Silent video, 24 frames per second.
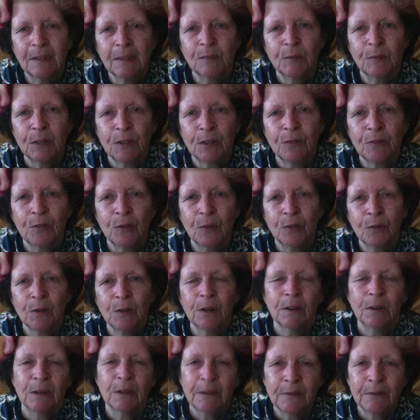when you view it,
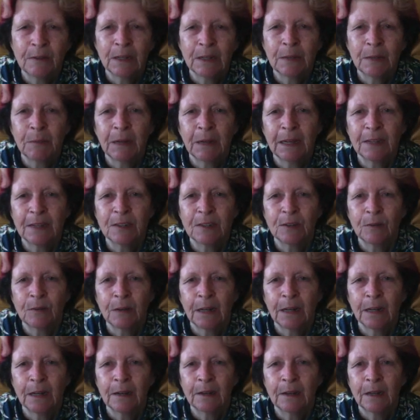evenly placed
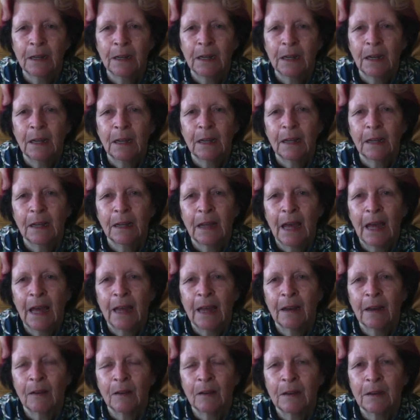around,
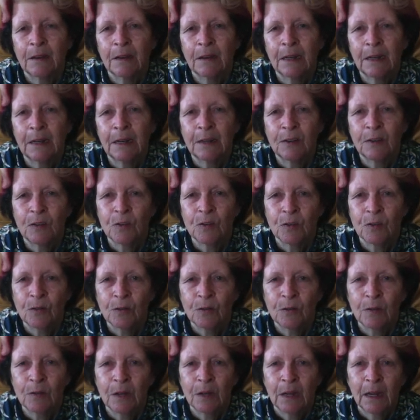and I needed
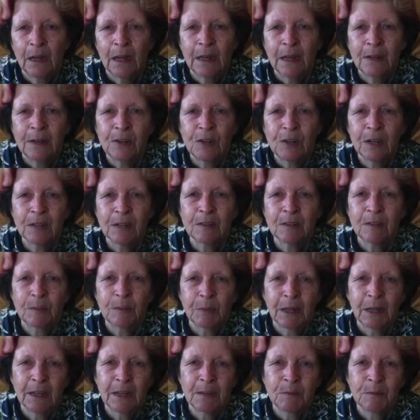to adjust the
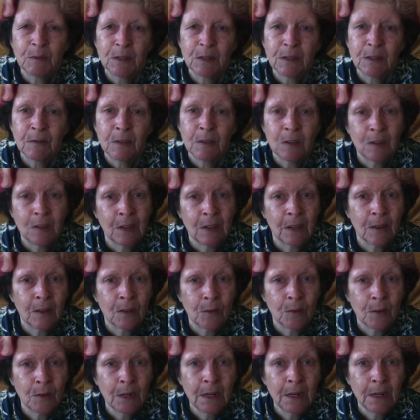placements of the
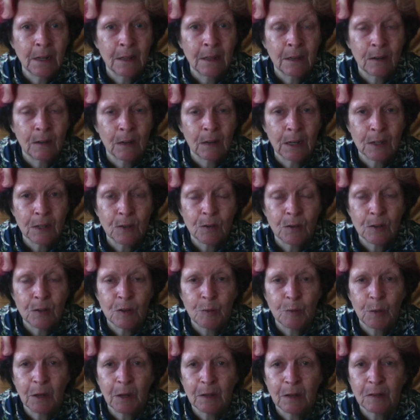Xanthorrhoea, the grass tree
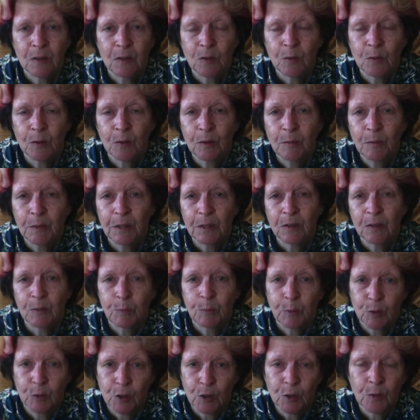spikes as well, because
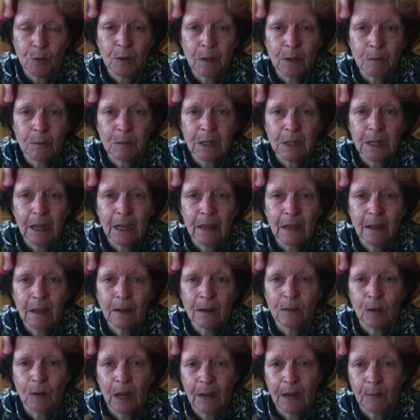put two of them together,
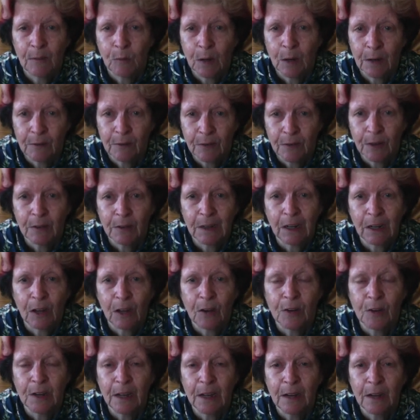I'll have one very
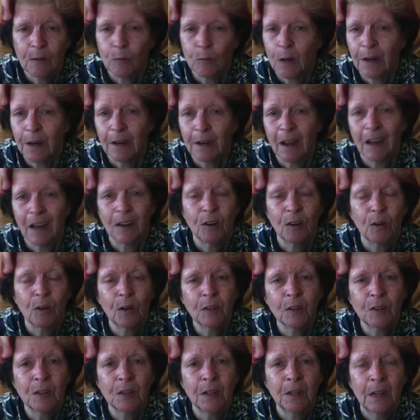low down, one
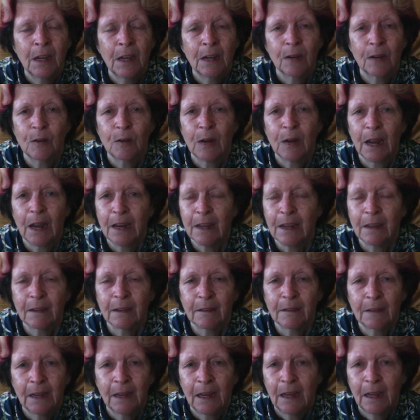across, creating
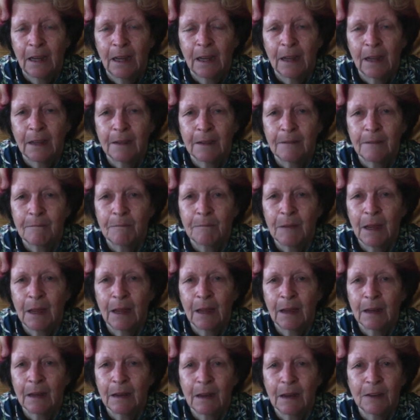
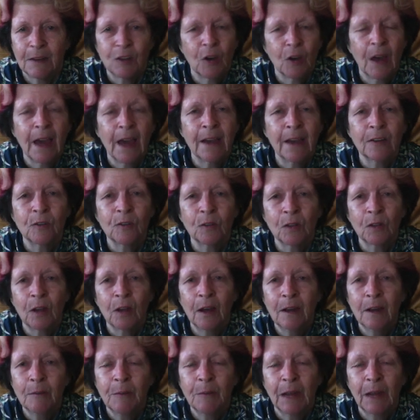a diagonal
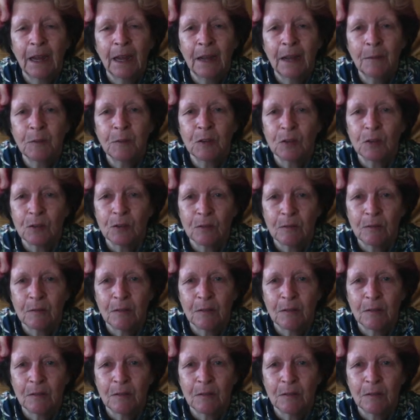line perhaps to